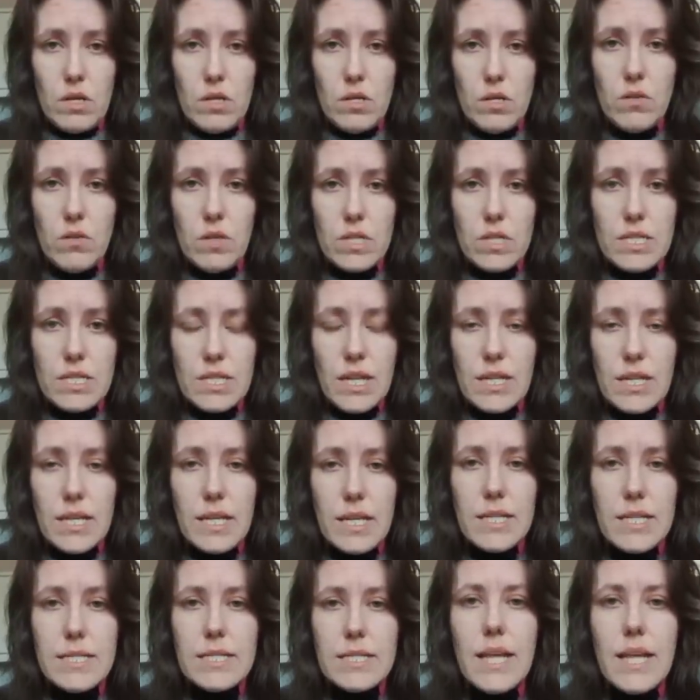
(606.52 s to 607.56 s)
You understand?
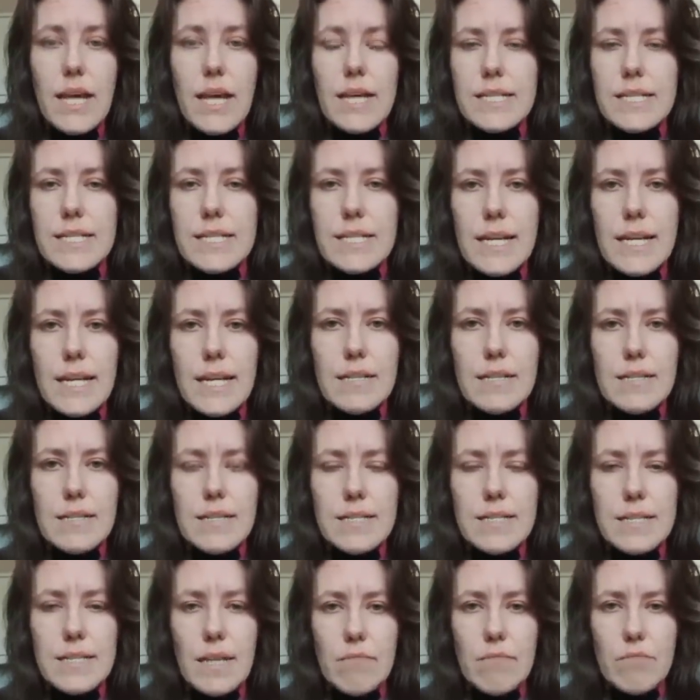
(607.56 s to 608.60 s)
It's exactly the
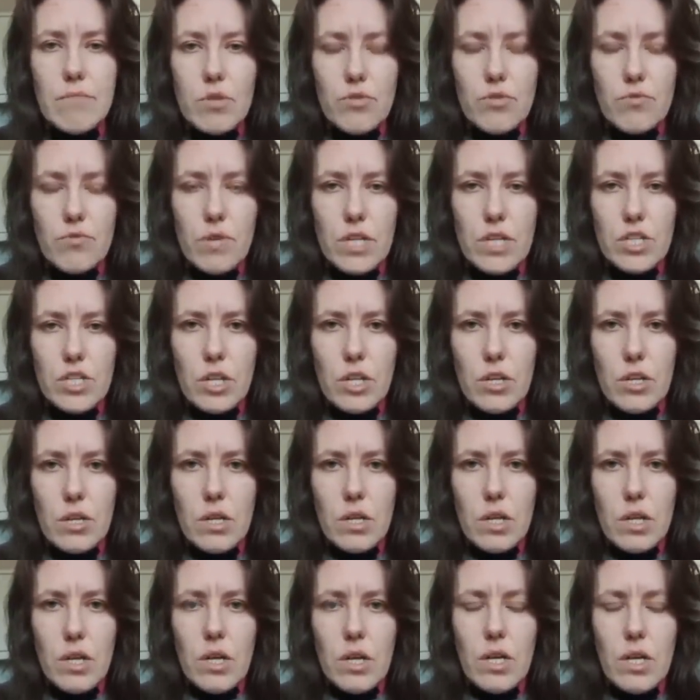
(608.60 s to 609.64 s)
same aggression.
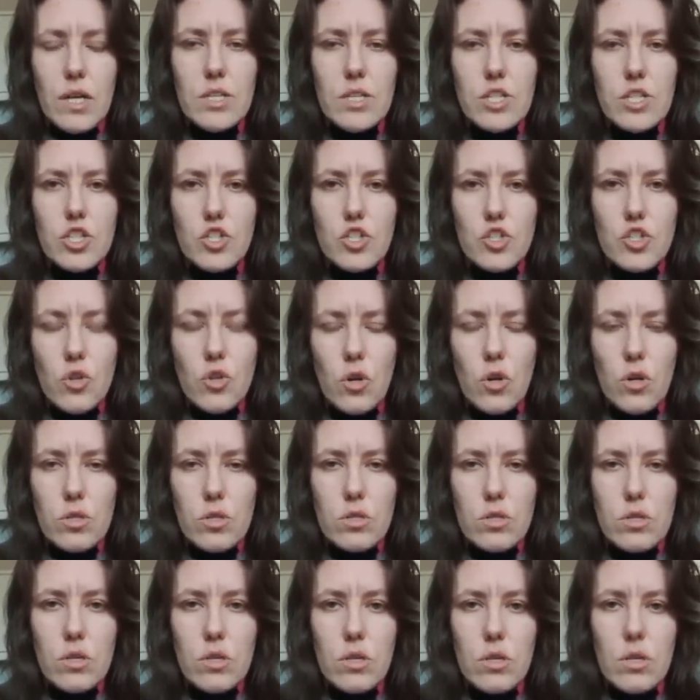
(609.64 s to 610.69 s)
It's
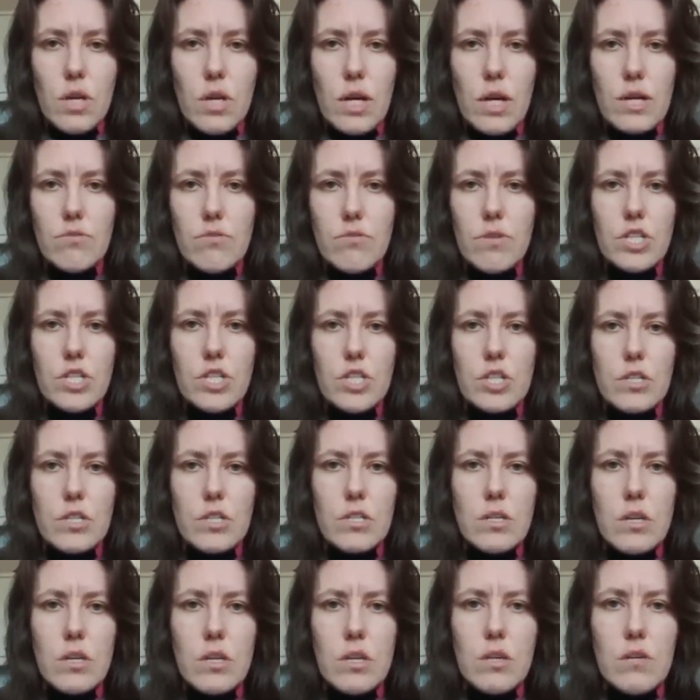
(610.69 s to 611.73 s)
not
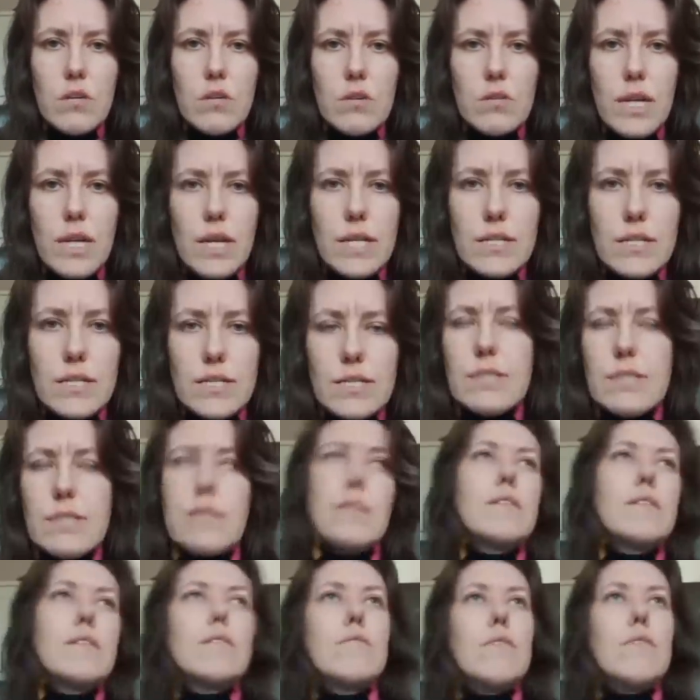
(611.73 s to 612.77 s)
aggression that is
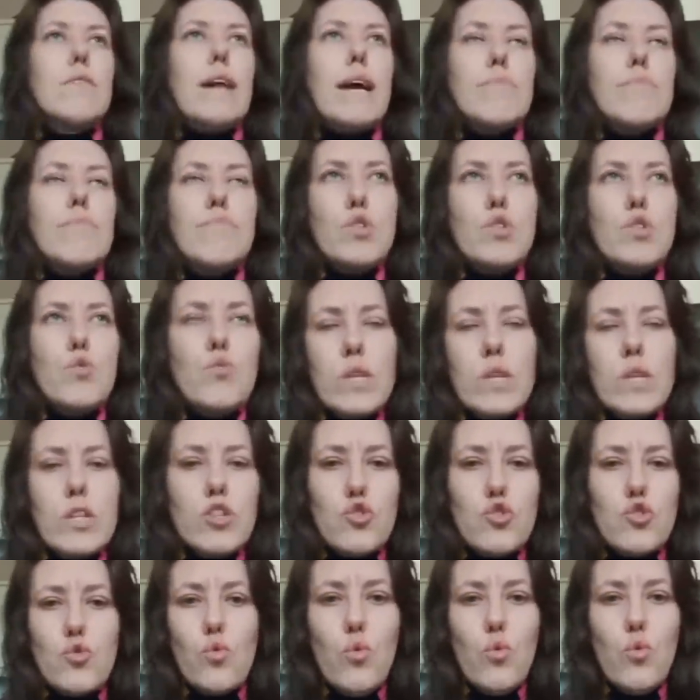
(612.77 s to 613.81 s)
like
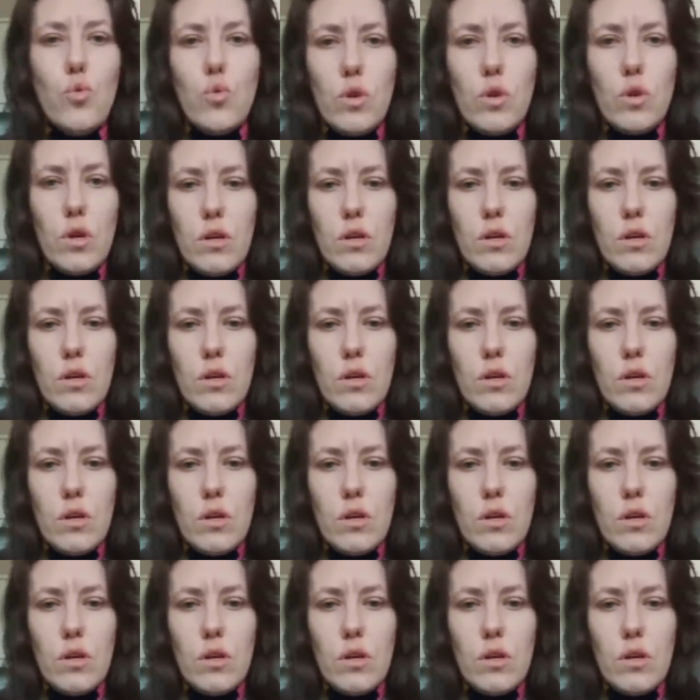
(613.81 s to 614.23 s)
between two